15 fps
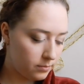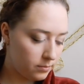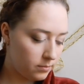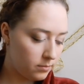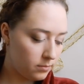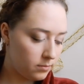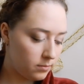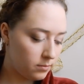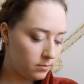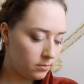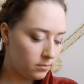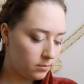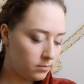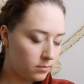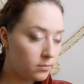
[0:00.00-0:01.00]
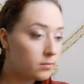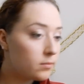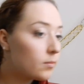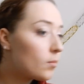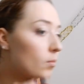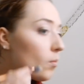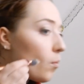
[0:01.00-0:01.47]

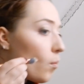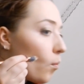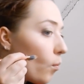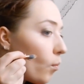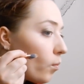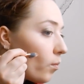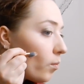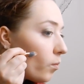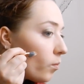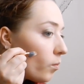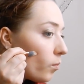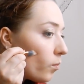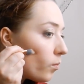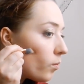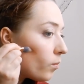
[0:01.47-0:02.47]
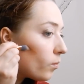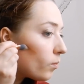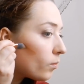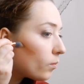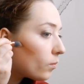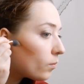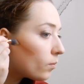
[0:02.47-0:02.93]

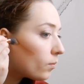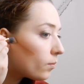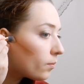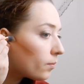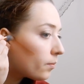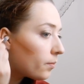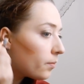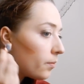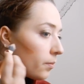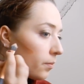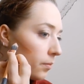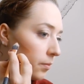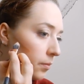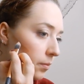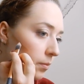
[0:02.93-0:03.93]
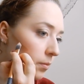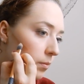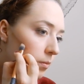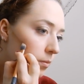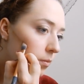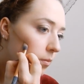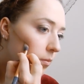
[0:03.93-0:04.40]

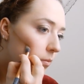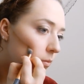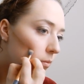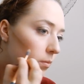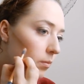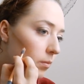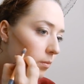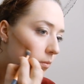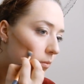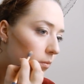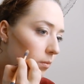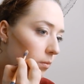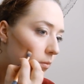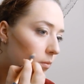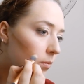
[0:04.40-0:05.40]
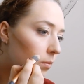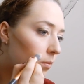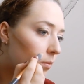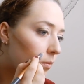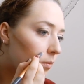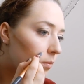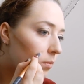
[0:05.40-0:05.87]
Nothing is said.